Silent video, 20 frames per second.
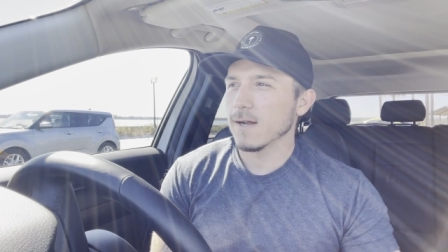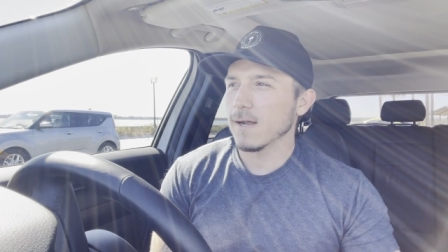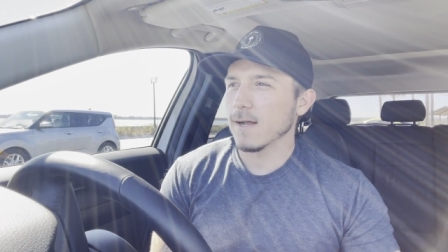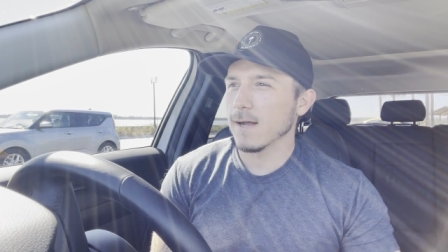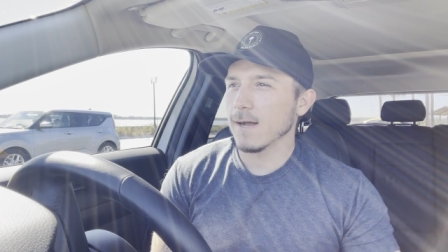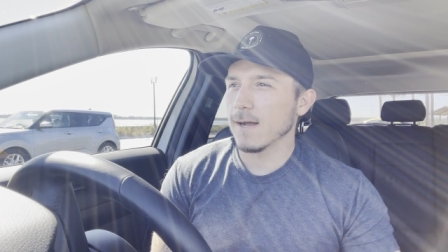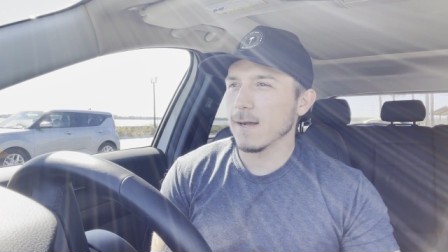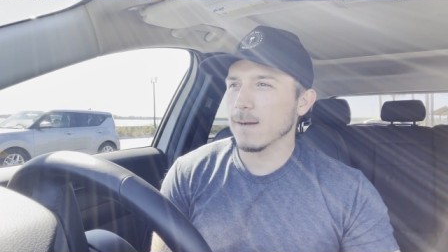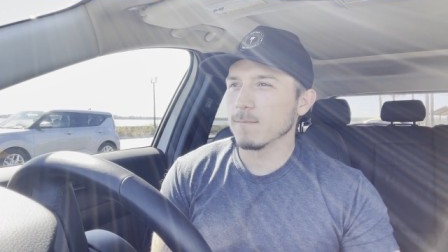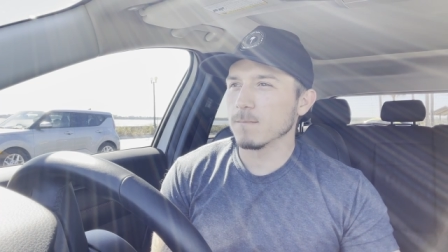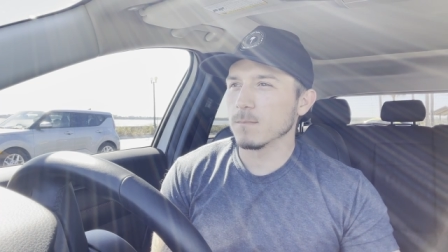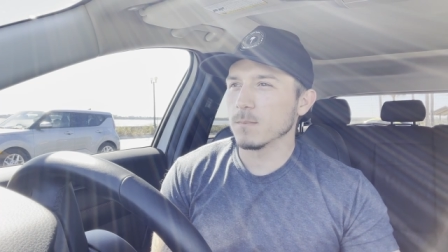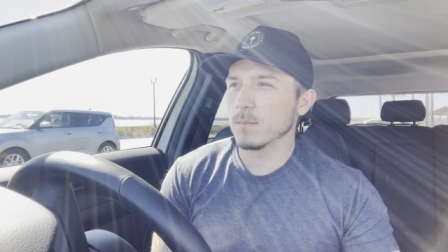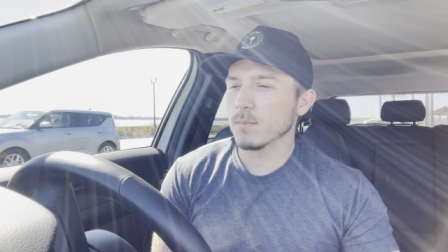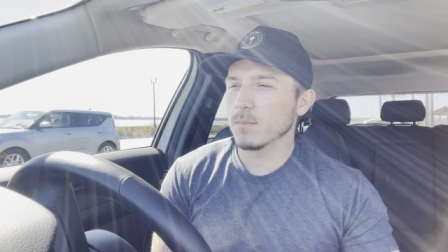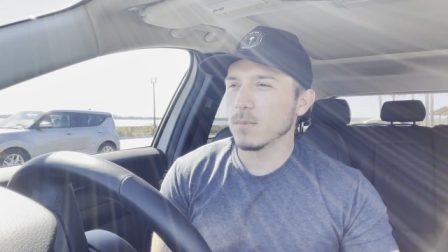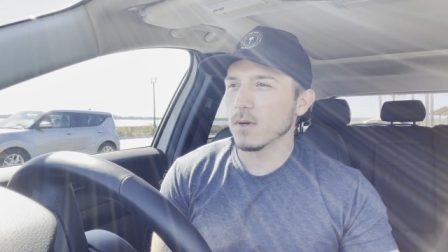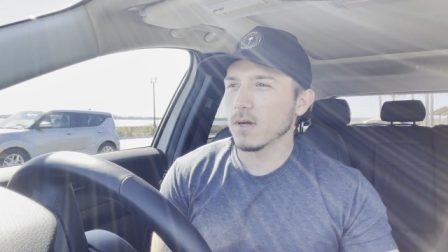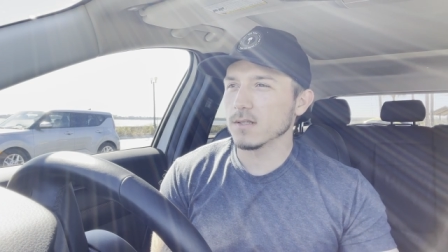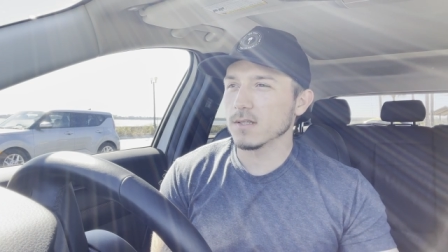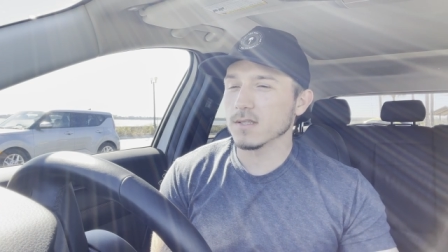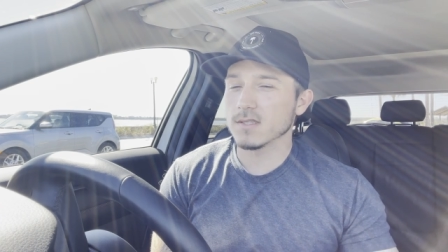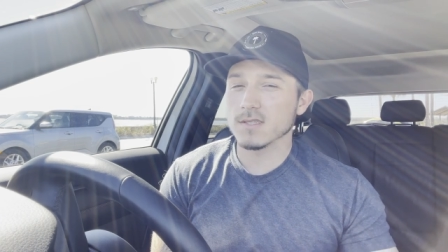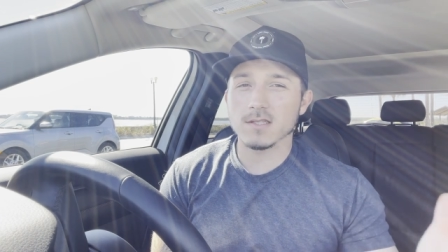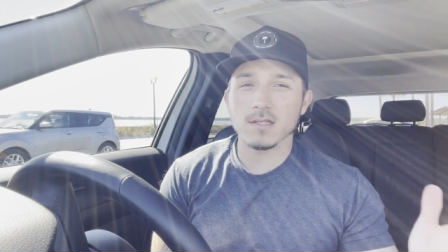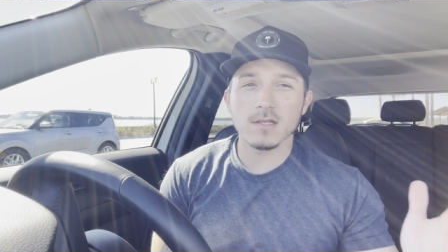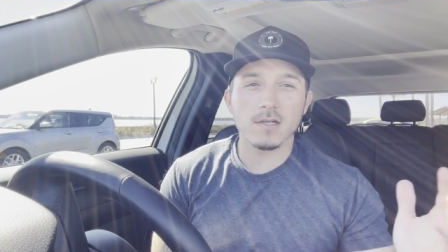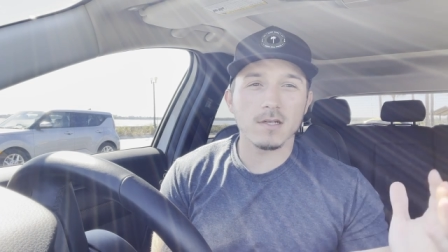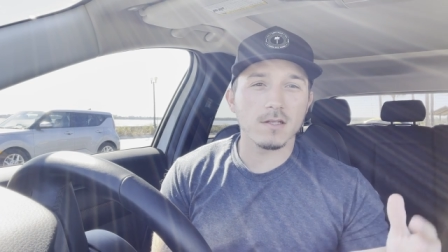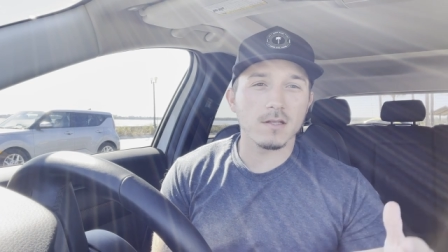Um, but this
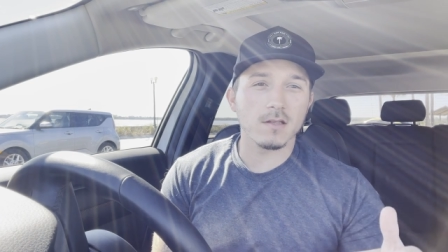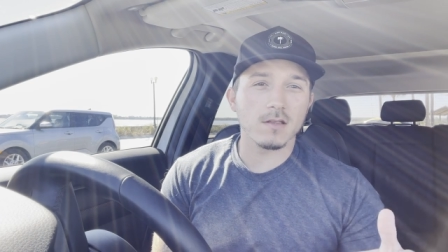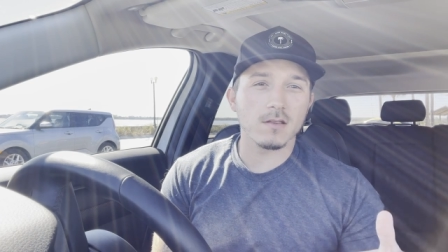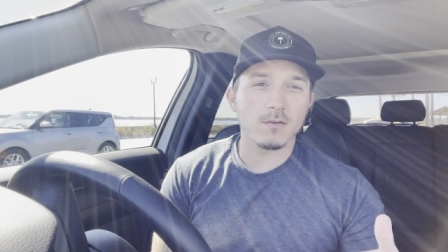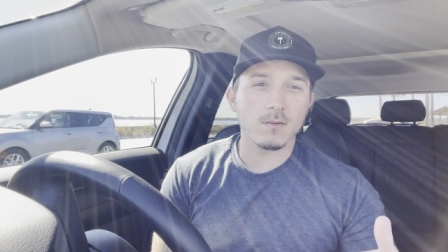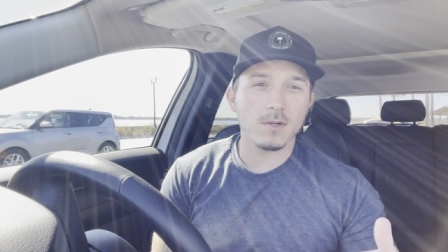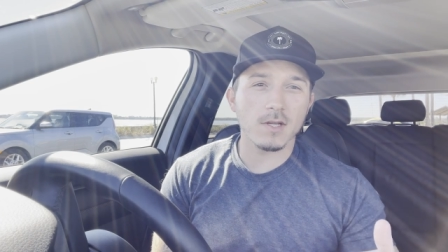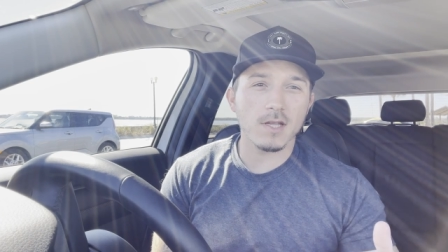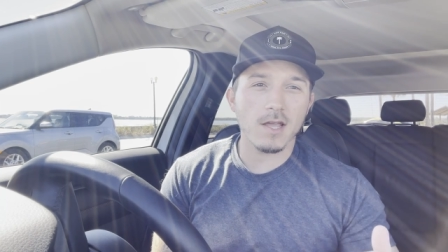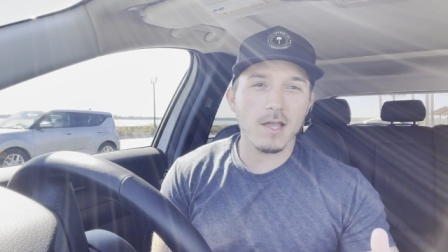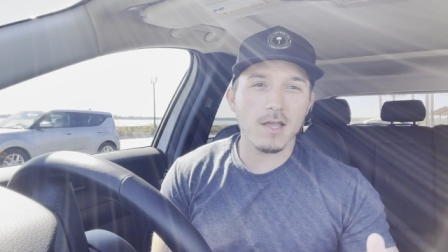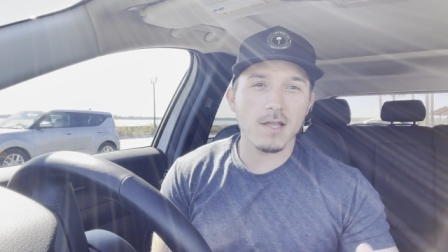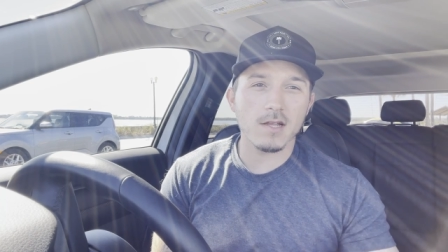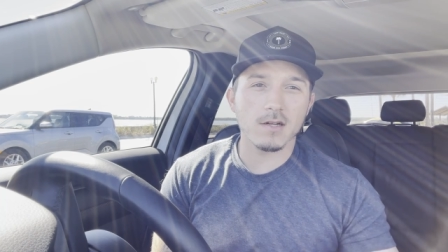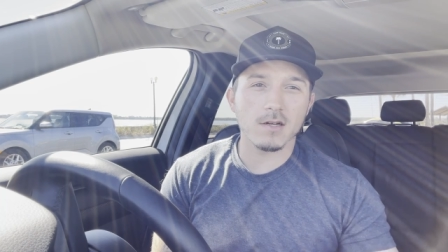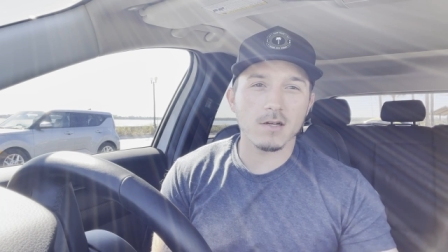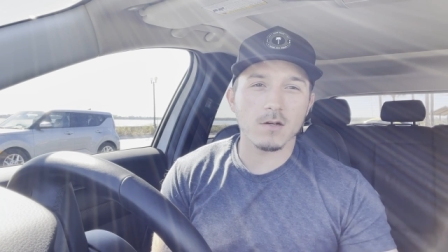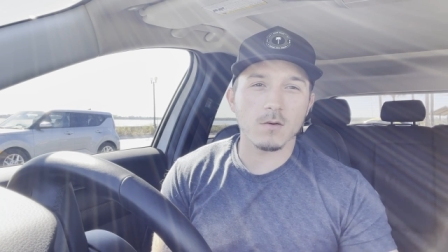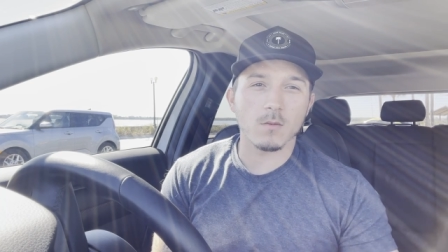is a three-acre